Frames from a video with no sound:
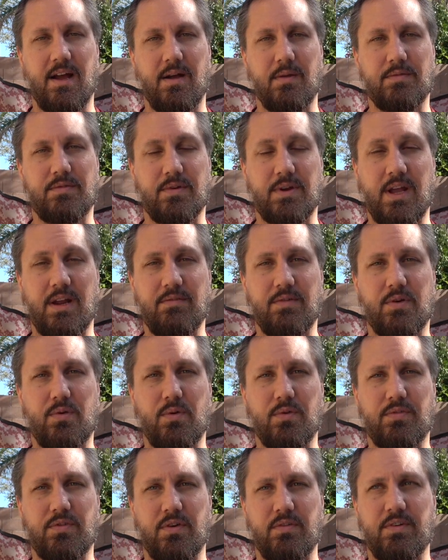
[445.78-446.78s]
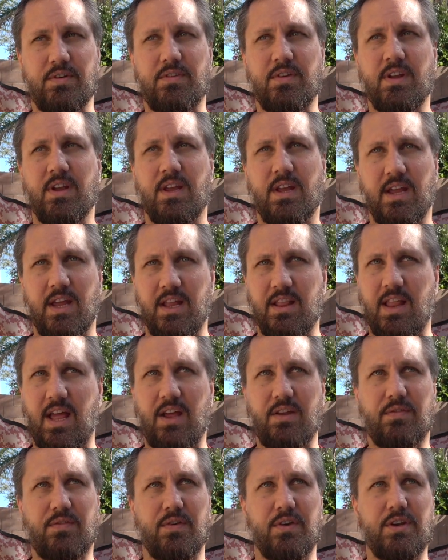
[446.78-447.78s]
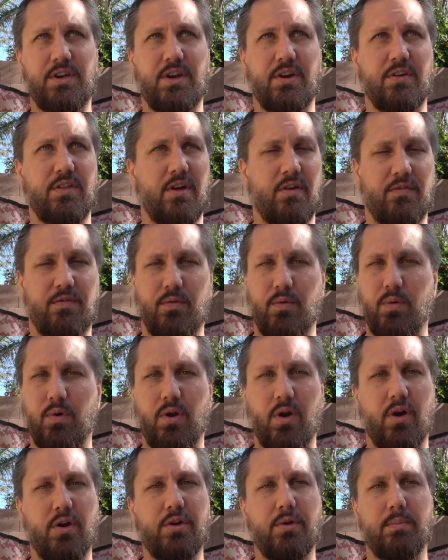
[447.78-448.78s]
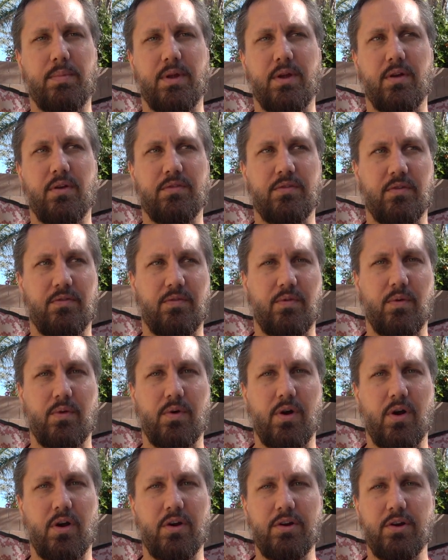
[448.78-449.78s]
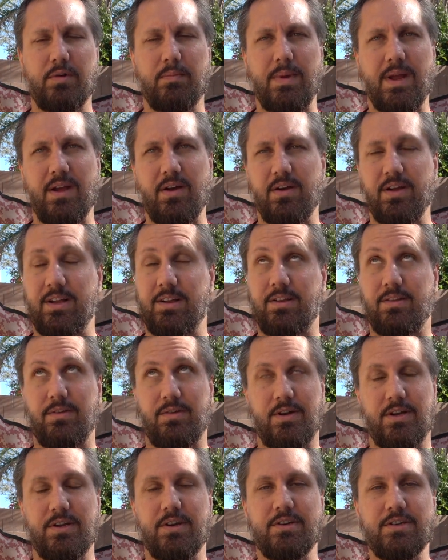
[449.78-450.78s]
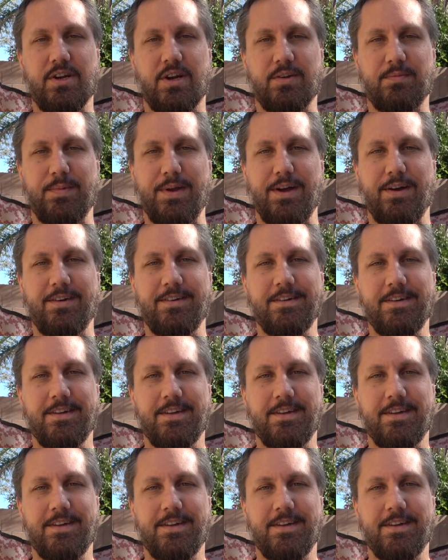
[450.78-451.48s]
So kind of a cool service. It lasts for a year. They'll forward all your bills. They'll forward all your mail, including your junk mail.